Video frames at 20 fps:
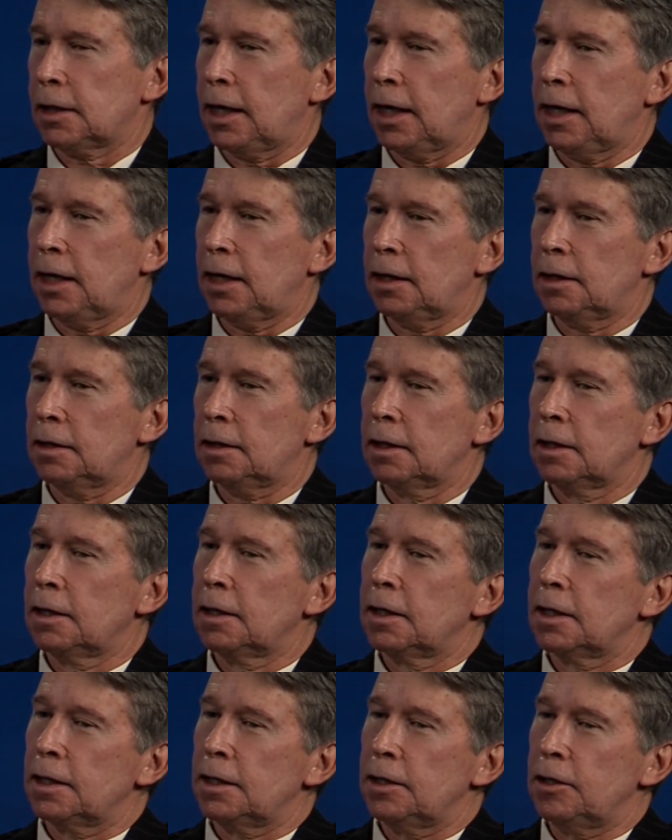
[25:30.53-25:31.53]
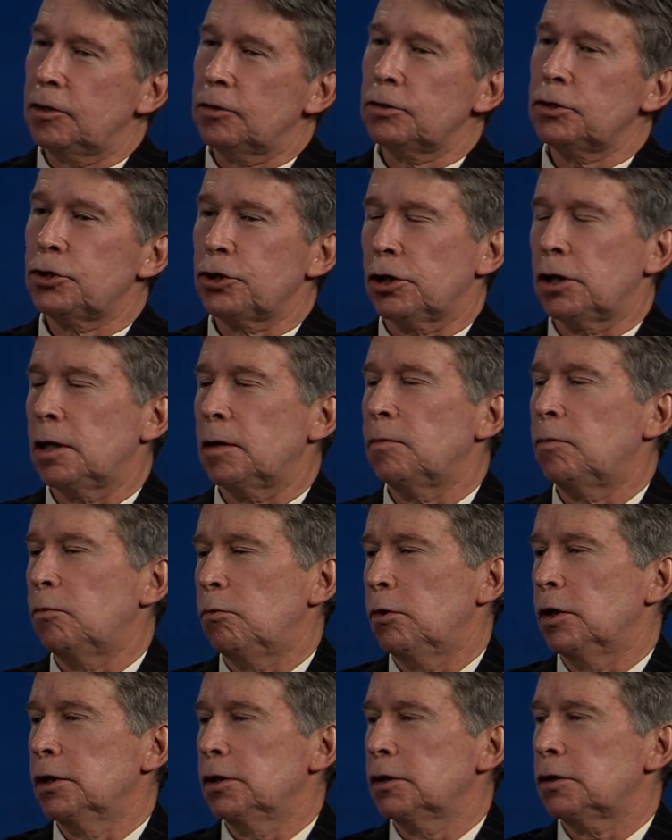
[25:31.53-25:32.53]
and their job
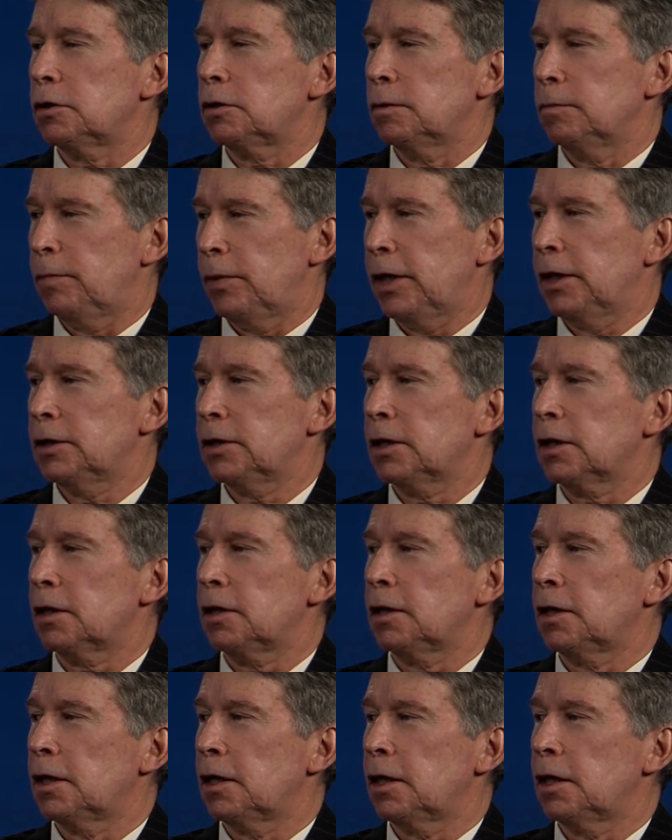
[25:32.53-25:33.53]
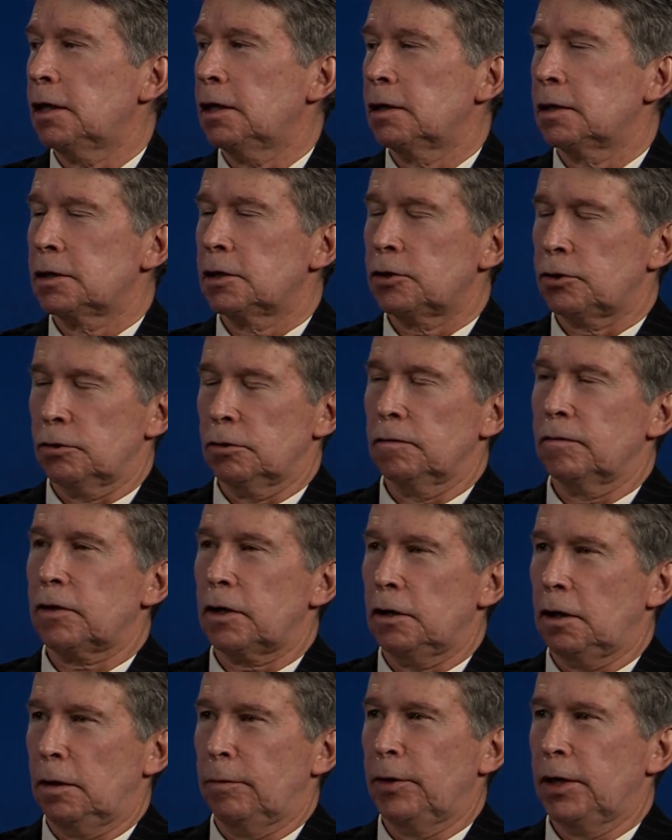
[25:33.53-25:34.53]
was to basically serve
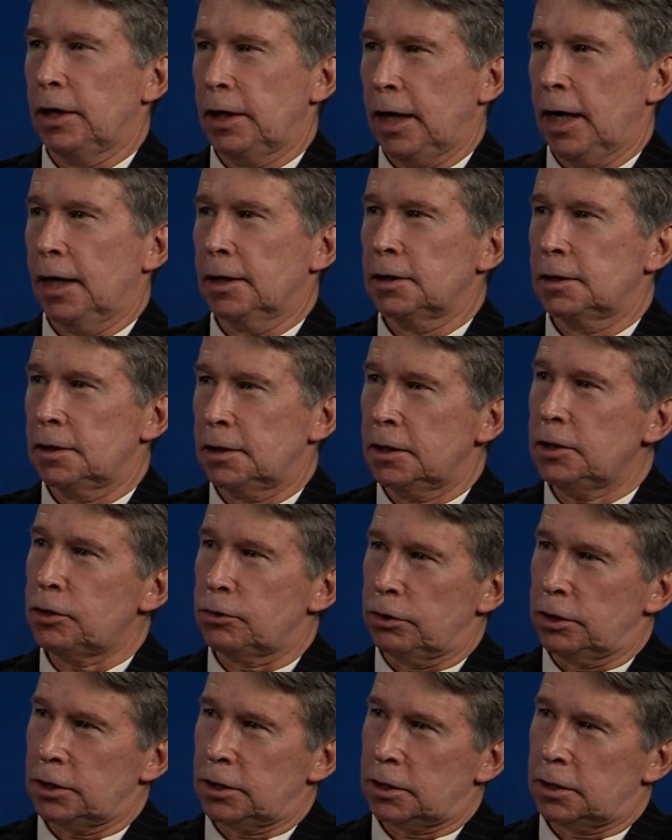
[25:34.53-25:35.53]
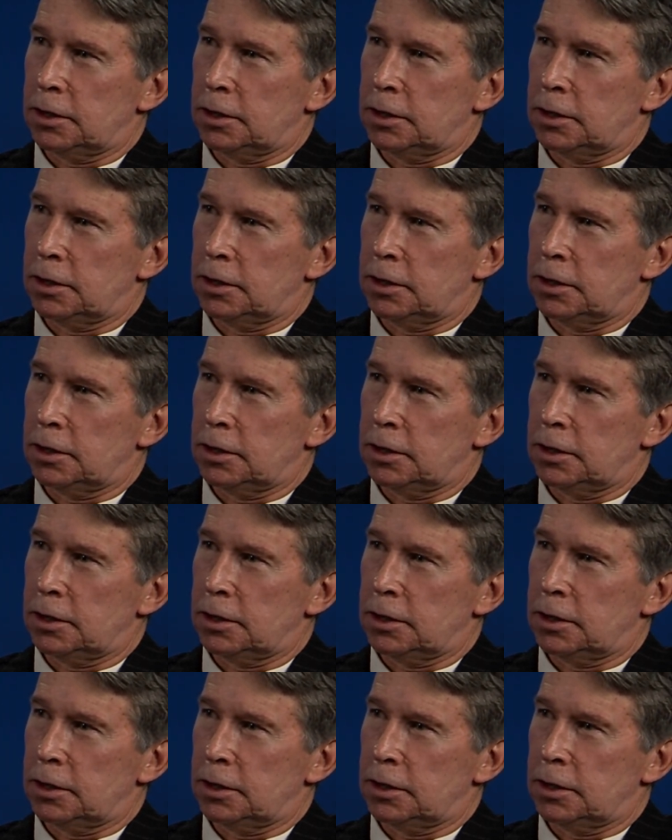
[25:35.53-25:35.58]
Columbia Gas's interests.